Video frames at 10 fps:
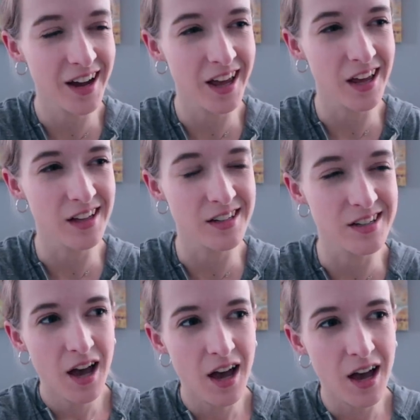
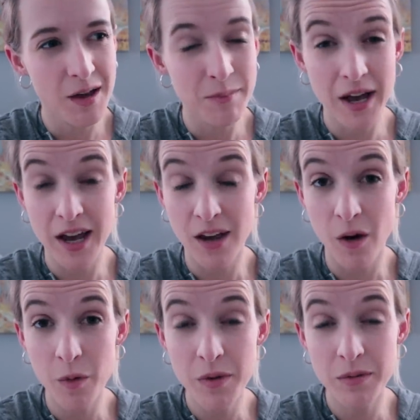And uh, um, my
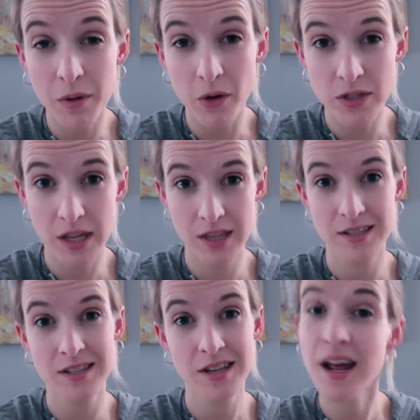hope in posting
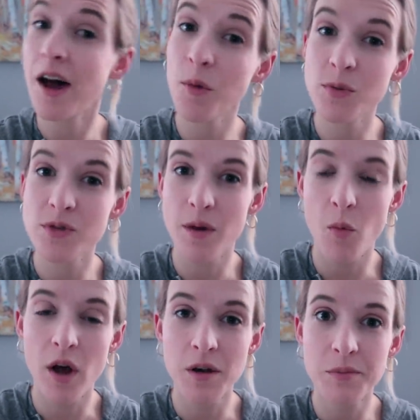this is that it helps
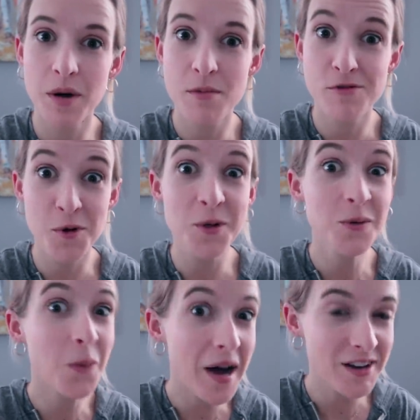someone. But before you
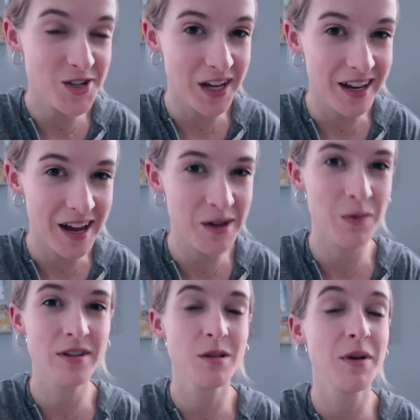watch it. I
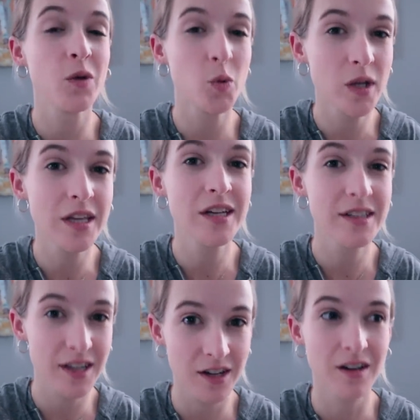want to make really
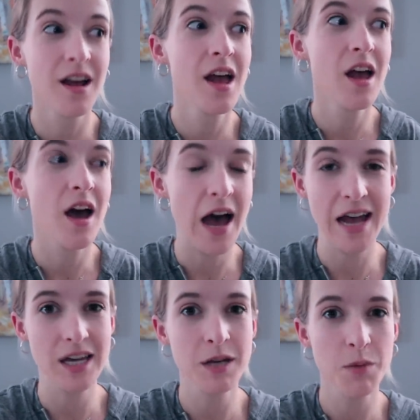clear
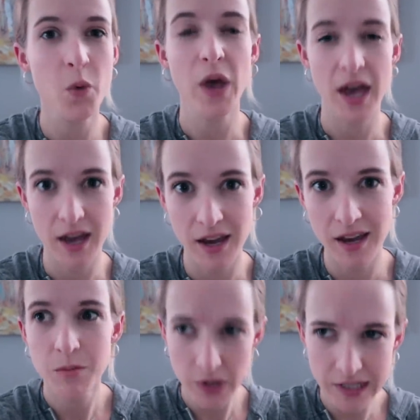I am
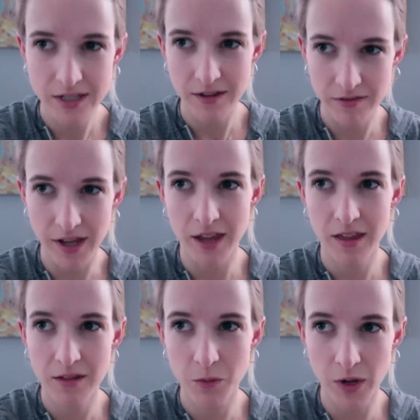okay. Putting stuff like
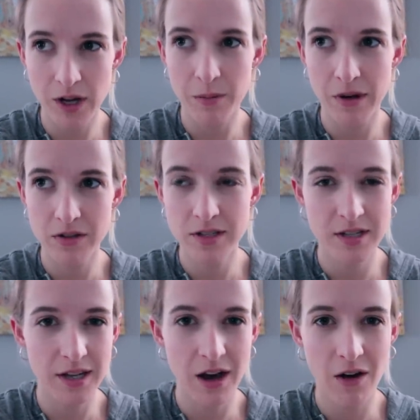what you're about to
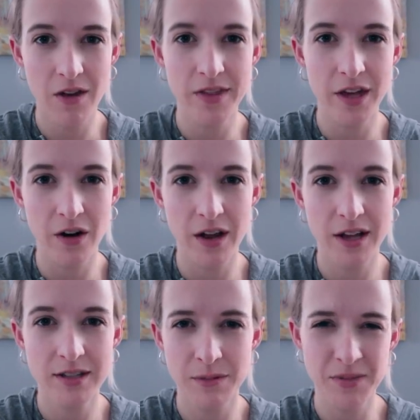see out on the
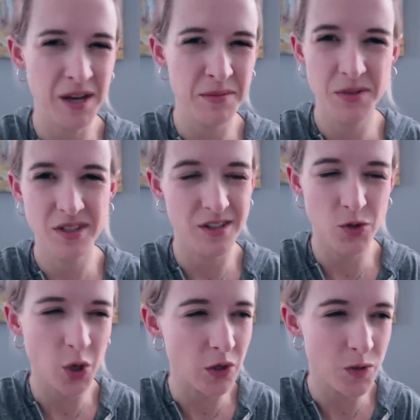internet sometimes
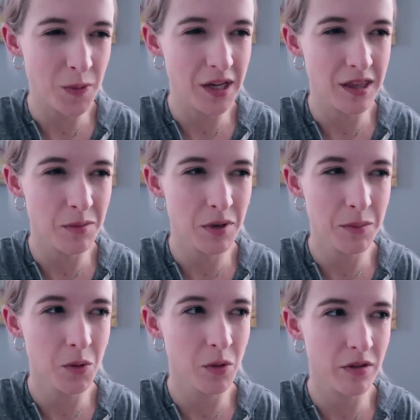concerns me that
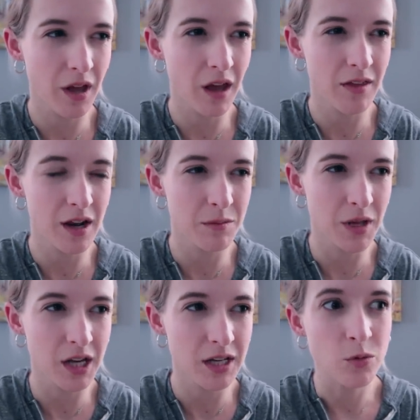people will think that I'm
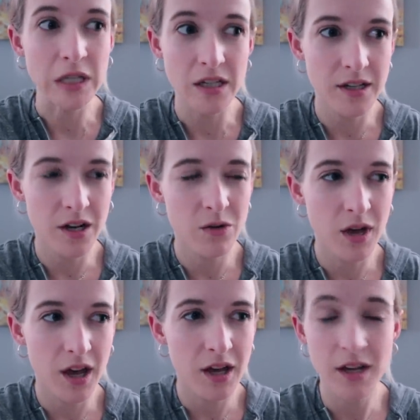like really not
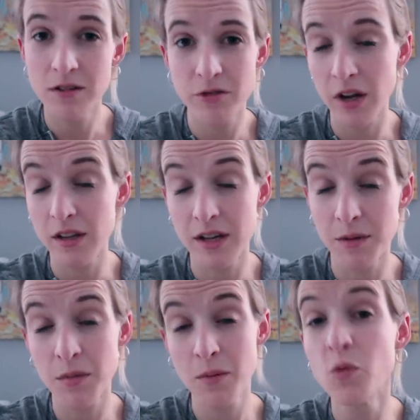okay and frankly
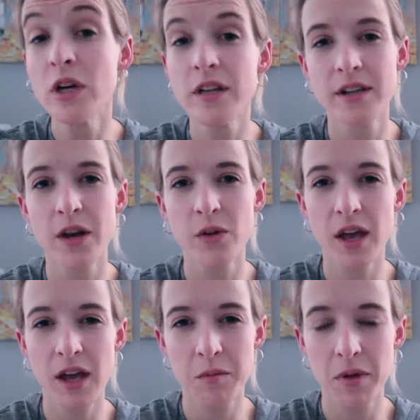I'm, I'm really not
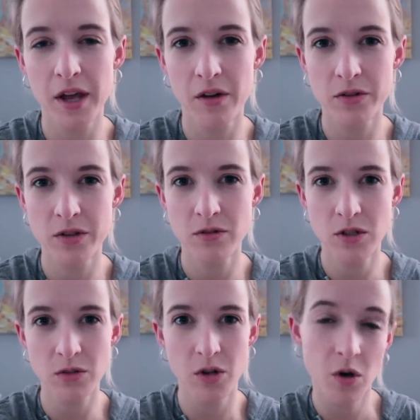okay but I also
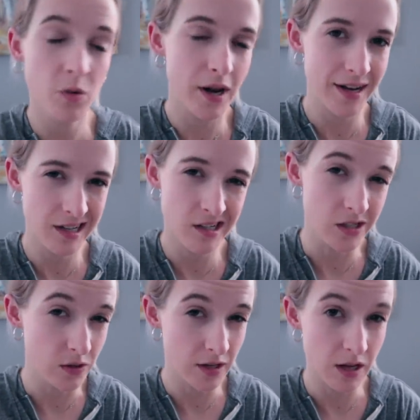do know what I need to
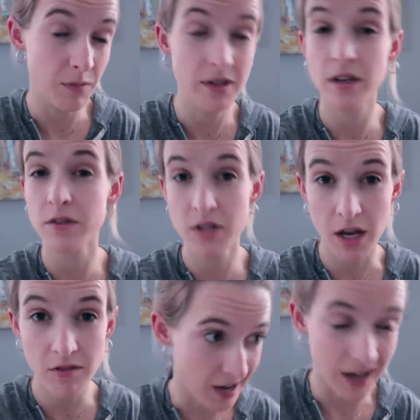do to keep myself
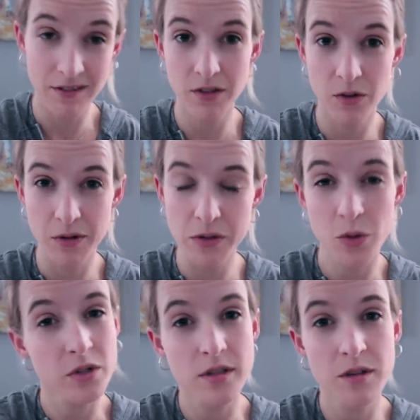safe. I have good
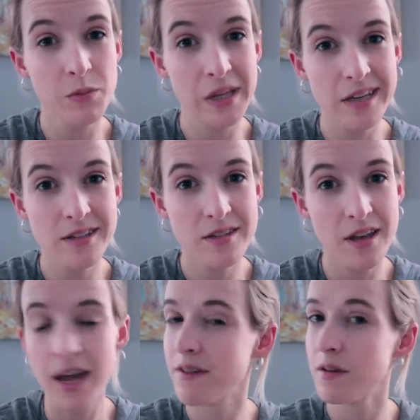resources in place.
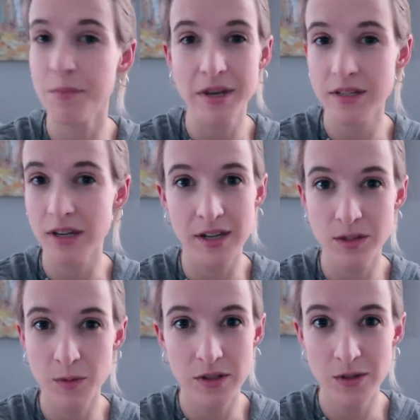I have an amazing
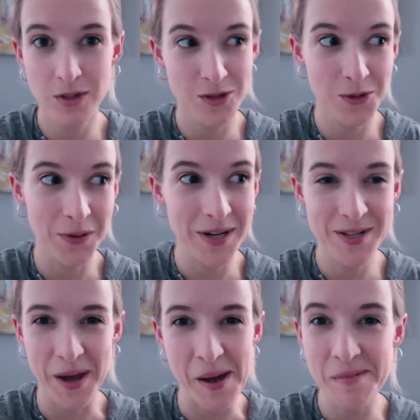husband who does a great
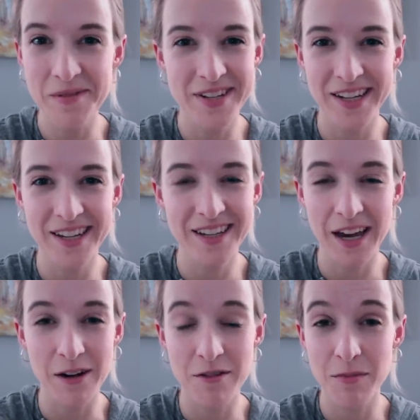job of taking
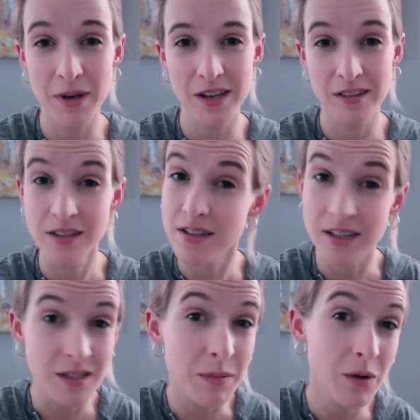care of me and
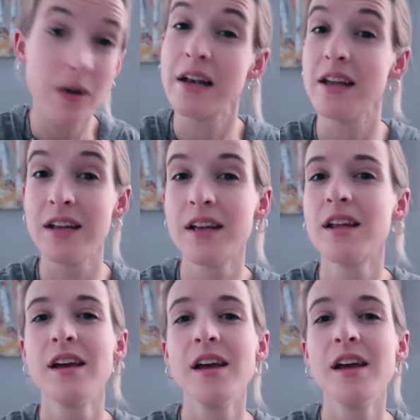listening to me when I need it.